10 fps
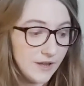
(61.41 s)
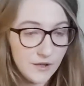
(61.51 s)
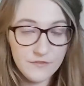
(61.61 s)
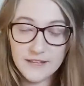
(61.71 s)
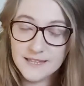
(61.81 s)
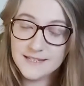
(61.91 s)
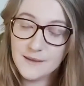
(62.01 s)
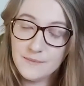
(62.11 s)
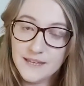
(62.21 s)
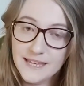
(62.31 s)
Hopefully there's
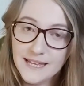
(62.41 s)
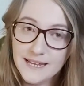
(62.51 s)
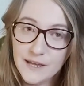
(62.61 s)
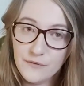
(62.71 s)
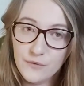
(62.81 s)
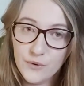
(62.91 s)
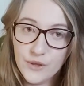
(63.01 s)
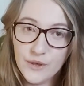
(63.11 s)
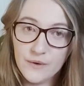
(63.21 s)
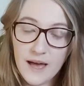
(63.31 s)
something in here for
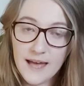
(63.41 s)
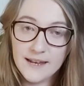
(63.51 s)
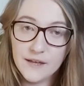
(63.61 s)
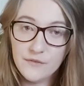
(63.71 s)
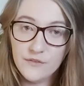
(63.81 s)
you, and if